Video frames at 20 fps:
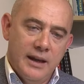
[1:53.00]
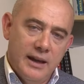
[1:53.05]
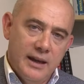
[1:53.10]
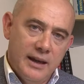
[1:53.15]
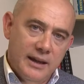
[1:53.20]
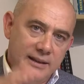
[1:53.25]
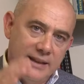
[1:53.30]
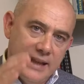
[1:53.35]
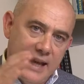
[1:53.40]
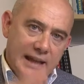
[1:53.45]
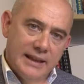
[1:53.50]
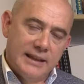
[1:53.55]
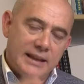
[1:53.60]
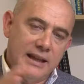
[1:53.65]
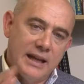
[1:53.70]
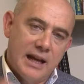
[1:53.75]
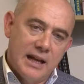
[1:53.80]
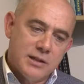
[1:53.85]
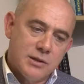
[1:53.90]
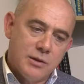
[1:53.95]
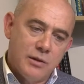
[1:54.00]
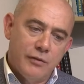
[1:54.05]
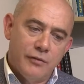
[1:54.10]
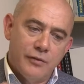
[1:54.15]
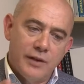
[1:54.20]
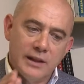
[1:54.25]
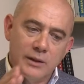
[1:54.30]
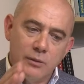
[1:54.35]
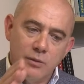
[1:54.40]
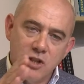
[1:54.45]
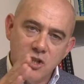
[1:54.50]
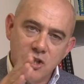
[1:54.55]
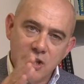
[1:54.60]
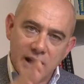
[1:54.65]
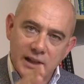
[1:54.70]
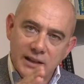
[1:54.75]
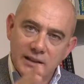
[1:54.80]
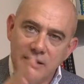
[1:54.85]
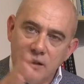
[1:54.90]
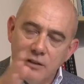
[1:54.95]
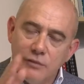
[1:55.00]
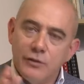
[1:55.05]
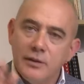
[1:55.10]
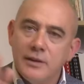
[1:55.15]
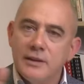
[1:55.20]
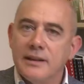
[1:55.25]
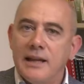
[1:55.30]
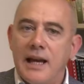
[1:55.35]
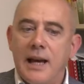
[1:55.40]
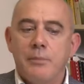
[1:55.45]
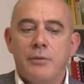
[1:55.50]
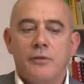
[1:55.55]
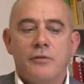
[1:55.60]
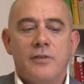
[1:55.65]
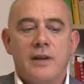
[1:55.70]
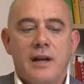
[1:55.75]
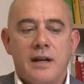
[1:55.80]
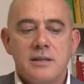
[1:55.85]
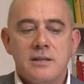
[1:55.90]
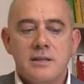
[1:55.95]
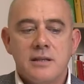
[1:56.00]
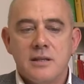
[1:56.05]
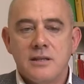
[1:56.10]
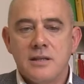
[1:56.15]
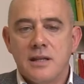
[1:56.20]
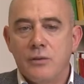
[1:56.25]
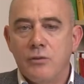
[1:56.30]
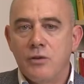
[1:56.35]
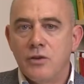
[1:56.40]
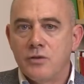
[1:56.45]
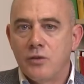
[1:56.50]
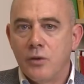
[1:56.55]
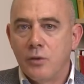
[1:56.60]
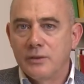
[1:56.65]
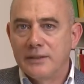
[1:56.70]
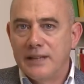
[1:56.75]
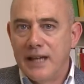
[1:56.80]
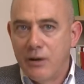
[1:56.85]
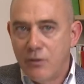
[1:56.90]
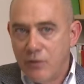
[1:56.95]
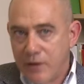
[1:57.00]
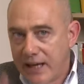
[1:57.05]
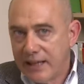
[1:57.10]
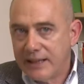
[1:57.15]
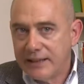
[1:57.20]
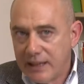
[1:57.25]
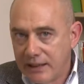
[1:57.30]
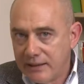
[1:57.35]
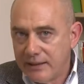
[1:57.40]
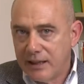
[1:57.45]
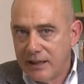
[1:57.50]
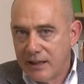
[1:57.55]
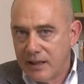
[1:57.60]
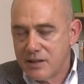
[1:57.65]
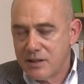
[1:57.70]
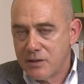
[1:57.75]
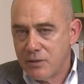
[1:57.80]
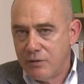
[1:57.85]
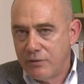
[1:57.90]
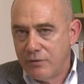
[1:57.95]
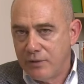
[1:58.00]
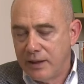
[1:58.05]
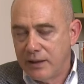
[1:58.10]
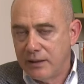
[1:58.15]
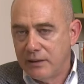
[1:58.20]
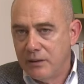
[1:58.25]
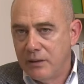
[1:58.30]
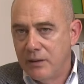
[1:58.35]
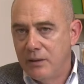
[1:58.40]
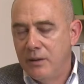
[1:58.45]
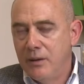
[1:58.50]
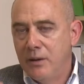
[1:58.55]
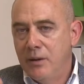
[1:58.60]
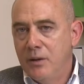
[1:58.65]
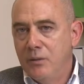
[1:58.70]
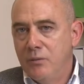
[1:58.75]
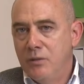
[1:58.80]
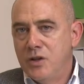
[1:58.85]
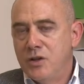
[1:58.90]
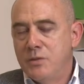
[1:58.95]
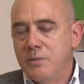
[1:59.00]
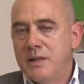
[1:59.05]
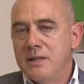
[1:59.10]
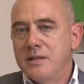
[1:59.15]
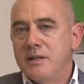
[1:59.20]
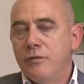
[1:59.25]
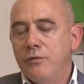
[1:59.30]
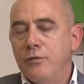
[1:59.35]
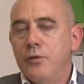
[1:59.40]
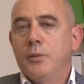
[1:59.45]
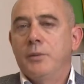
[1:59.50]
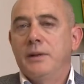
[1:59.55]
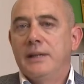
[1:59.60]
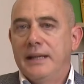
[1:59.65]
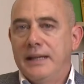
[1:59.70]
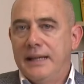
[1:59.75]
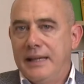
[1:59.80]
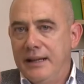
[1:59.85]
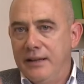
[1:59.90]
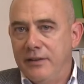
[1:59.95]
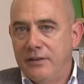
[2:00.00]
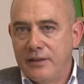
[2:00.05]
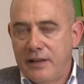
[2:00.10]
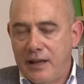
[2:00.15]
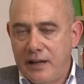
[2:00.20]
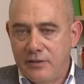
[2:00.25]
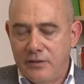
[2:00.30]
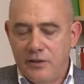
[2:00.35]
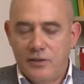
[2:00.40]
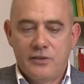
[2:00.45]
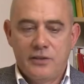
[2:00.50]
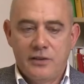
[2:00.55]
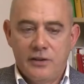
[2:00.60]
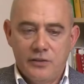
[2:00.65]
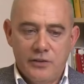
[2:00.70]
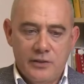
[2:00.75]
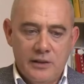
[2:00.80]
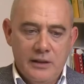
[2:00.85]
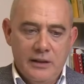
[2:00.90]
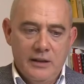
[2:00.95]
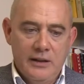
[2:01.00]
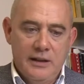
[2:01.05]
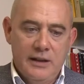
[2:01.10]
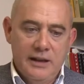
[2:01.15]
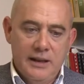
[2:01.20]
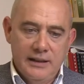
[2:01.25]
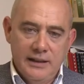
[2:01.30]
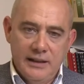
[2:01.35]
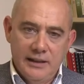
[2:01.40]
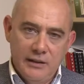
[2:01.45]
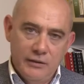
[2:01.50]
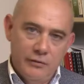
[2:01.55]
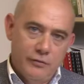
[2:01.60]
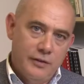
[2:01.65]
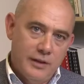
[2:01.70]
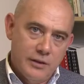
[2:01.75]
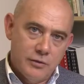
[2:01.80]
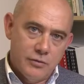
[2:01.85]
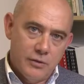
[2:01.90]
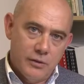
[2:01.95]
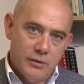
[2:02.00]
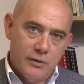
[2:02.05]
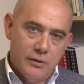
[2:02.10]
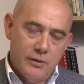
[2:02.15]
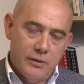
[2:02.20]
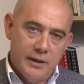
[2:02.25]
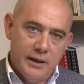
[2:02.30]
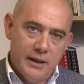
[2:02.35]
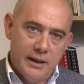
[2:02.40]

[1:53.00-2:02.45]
In the anti-cancer effect, we checked different type of cancers and we saw direct anti-cancer effect, which means the formula kills cancer cells in an in vitro